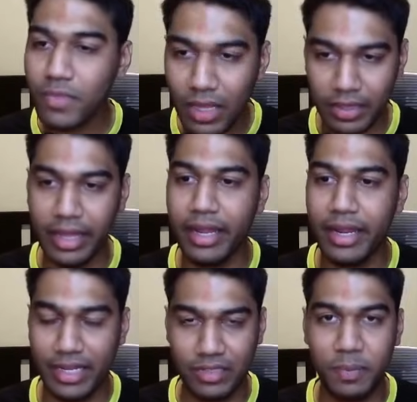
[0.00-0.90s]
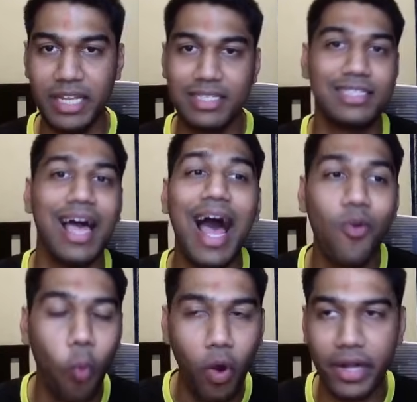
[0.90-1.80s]
the experiences I
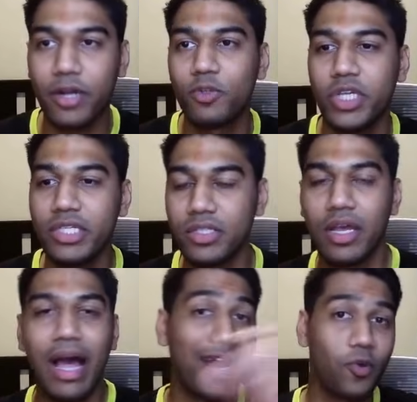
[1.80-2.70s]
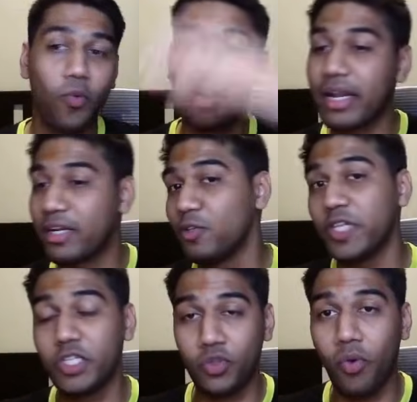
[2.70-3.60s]
want it to change. I don't want it to
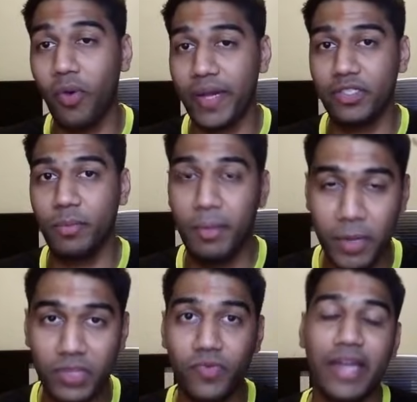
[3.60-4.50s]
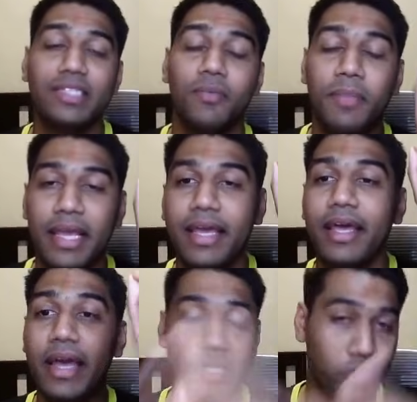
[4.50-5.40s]
change the whole resume because very simply
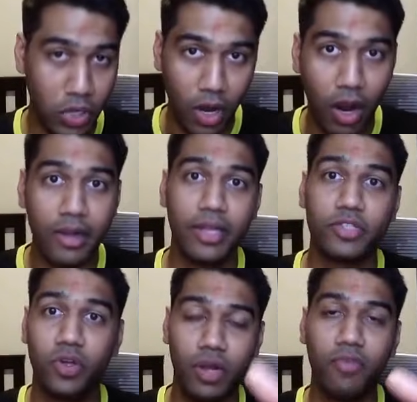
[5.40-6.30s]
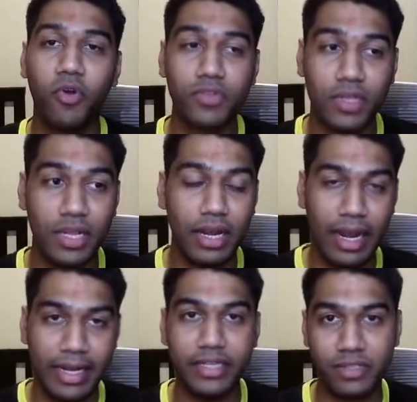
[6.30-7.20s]
it should not. It should only focus on the
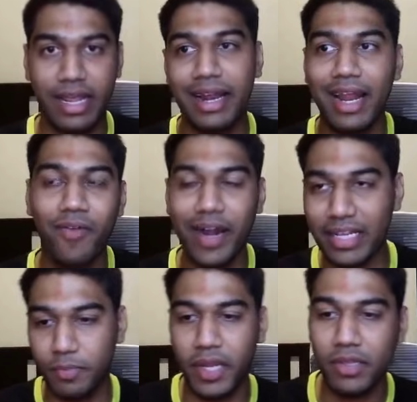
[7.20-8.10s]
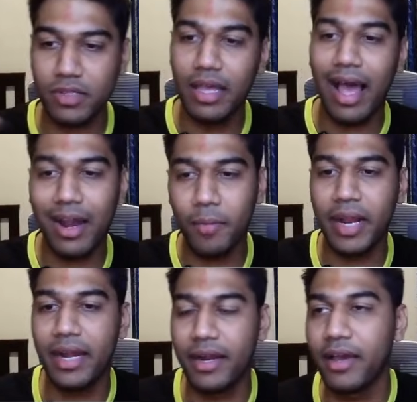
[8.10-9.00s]
latest relevant experience and
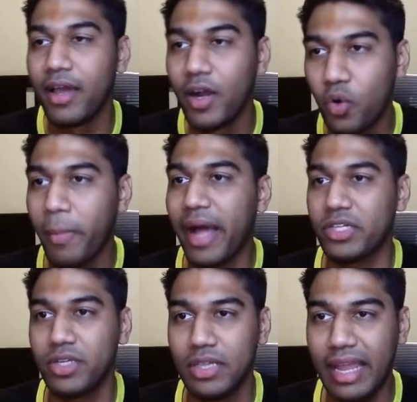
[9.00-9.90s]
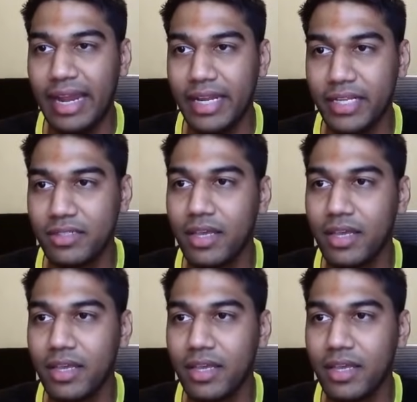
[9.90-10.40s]
update it to match the ATS